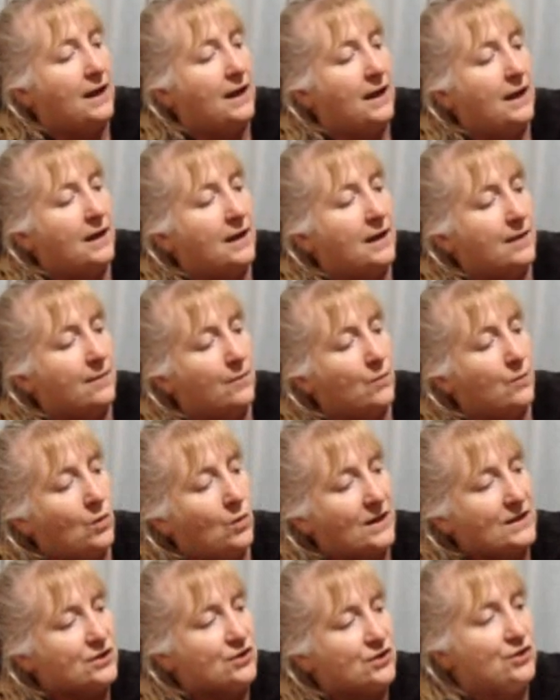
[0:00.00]
um,
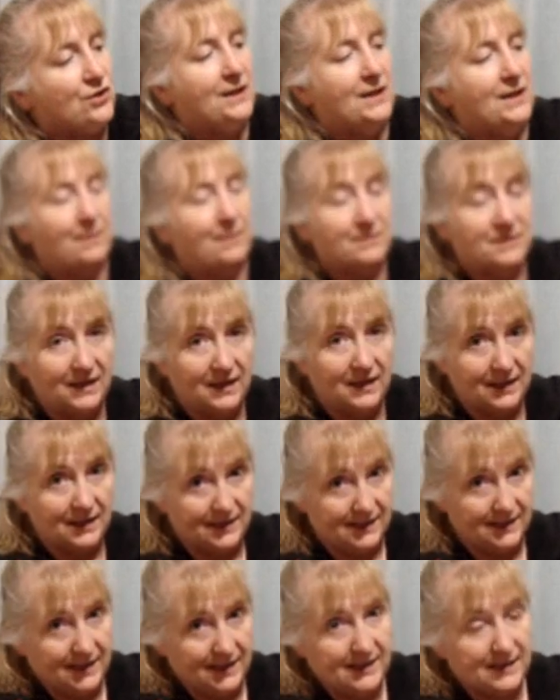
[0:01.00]
once you get up to the
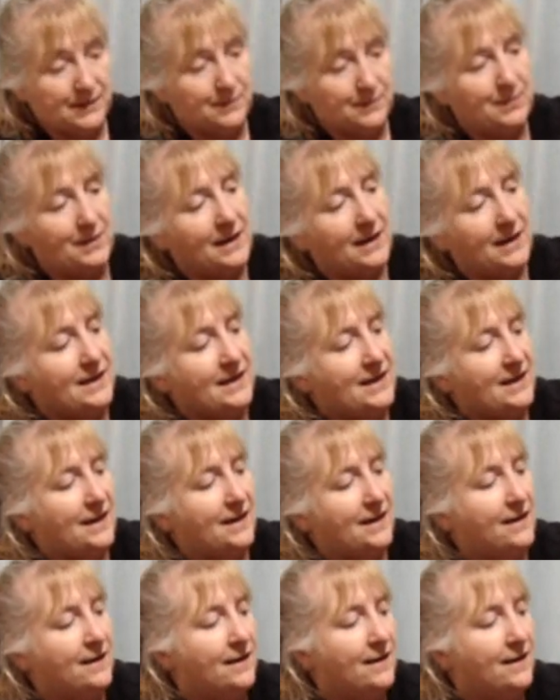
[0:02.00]
center back
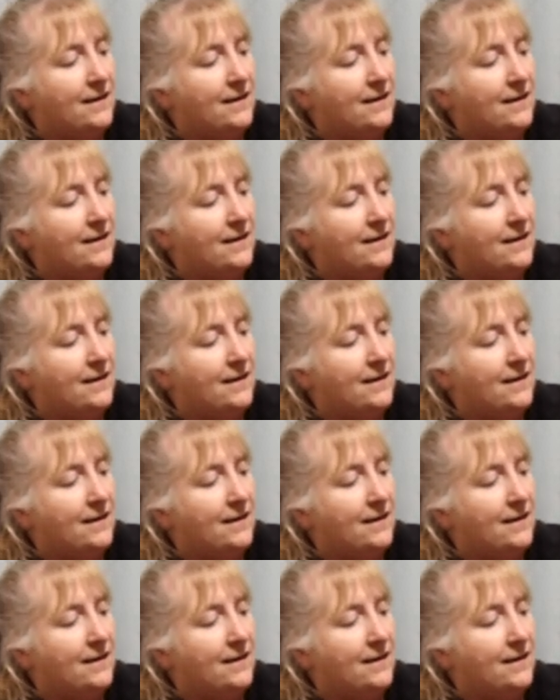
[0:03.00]
here